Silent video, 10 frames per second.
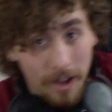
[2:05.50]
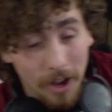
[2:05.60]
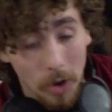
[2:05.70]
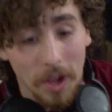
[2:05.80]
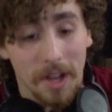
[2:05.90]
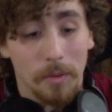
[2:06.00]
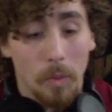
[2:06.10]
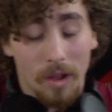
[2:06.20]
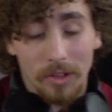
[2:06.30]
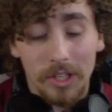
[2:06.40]
Okay,
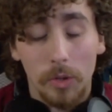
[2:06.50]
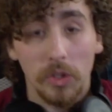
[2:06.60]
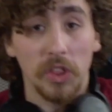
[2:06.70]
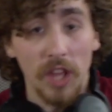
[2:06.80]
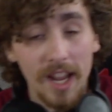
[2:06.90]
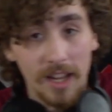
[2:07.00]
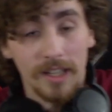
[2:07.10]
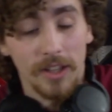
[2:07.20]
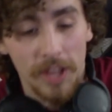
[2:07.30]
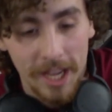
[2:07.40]
well, you'd think
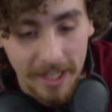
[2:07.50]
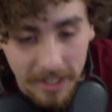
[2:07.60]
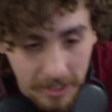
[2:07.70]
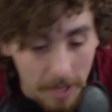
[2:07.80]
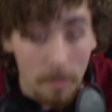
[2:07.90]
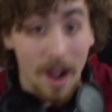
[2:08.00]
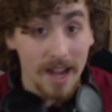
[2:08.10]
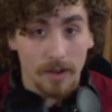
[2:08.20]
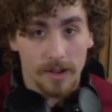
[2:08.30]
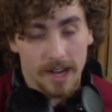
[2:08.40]
that my
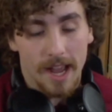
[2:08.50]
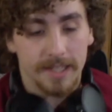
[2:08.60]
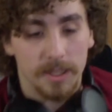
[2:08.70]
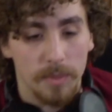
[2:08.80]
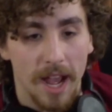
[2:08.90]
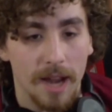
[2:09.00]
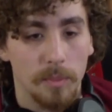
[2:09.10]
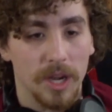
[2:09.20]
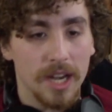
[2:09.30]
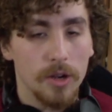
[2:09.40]
area has it bad, but
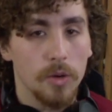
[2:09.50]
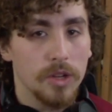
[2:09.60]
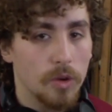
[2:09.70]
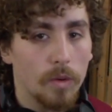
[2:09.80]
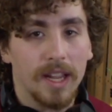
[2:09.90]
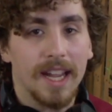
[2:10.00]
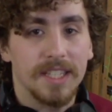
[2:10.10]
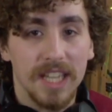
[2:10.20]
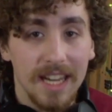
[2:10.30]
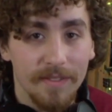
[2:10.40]
in New York, it's
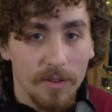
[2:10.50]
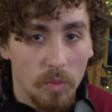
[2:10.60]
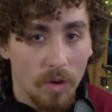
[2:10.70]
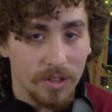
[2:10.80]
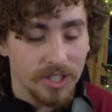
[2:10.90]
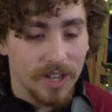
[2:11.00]
even worse.